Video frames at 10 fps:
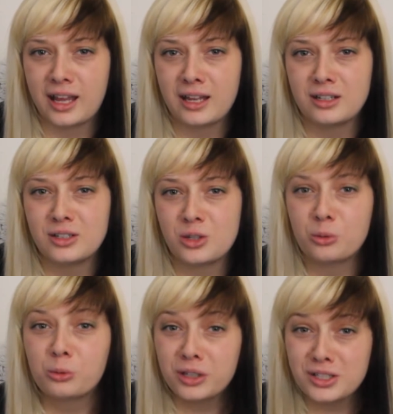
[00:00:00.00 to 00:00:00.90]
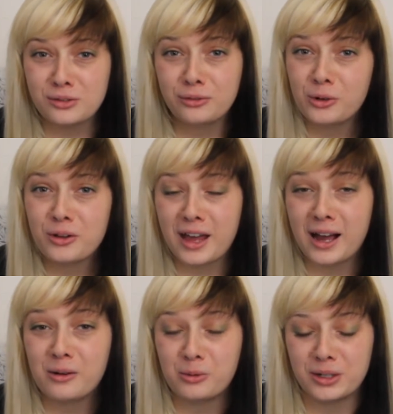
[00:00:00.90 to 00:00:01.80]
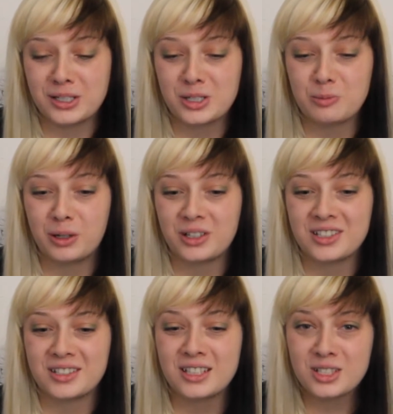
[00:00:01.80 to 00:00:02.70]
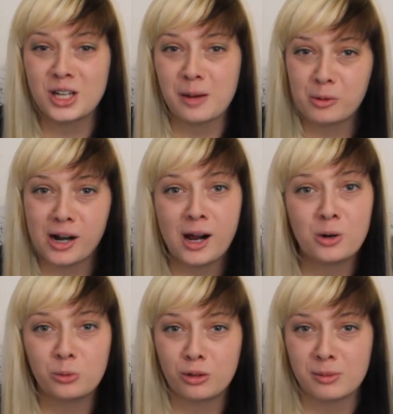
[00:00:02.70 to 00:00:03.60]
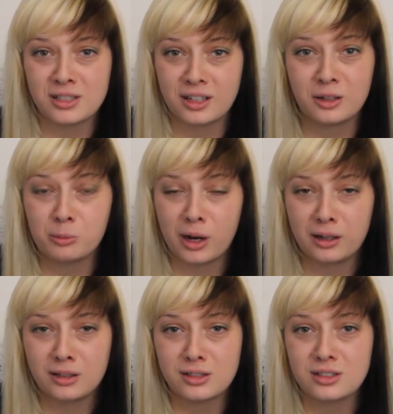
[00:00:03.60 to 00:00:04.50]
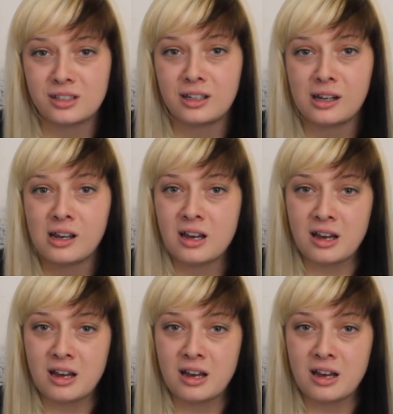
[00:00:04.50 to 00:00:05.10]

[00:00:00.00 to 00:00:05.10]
And the reason for that was because this time around with my second pregnancy